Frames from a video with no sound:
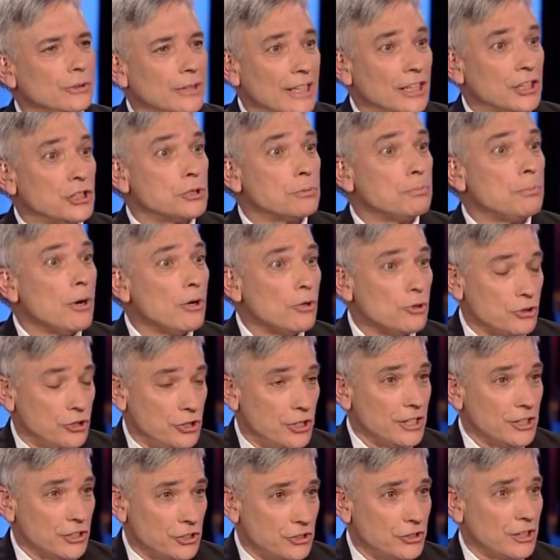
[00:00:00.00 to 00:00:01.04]
expose
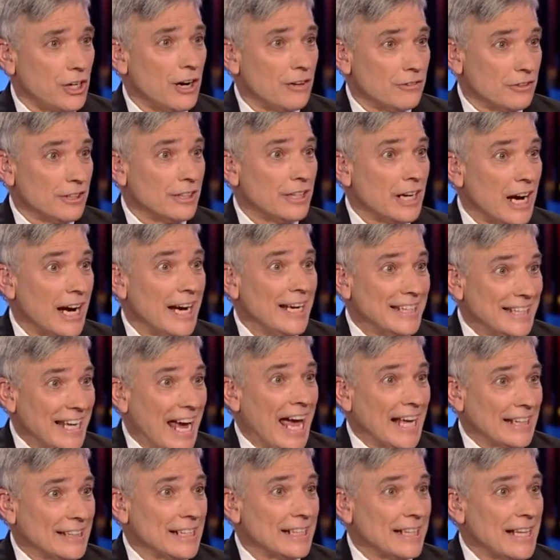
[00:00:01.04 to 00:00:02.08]
this cover and hide
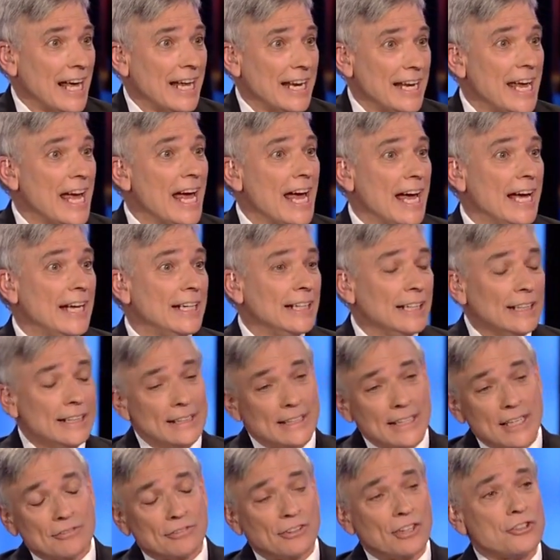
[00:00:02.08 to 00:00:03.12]
tactic that he had.
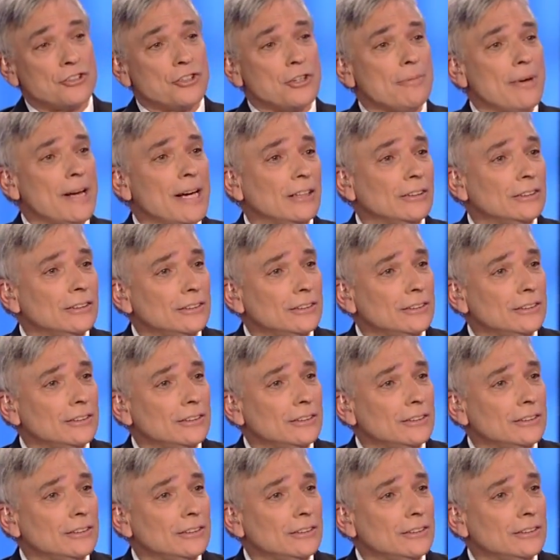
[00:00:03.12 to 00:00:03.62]
They flushed him out.